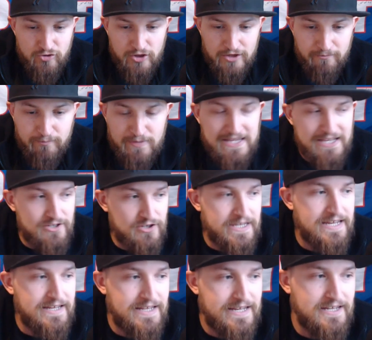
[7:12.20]
you
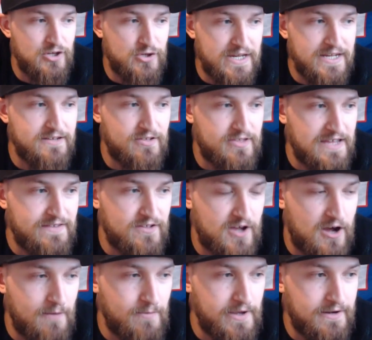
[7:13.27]
needed to see this
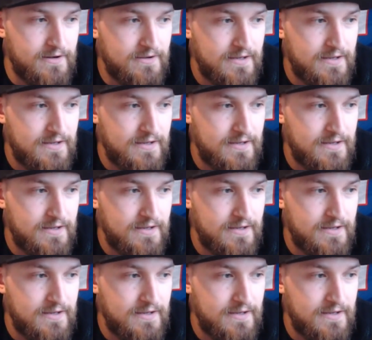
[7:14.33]
coming.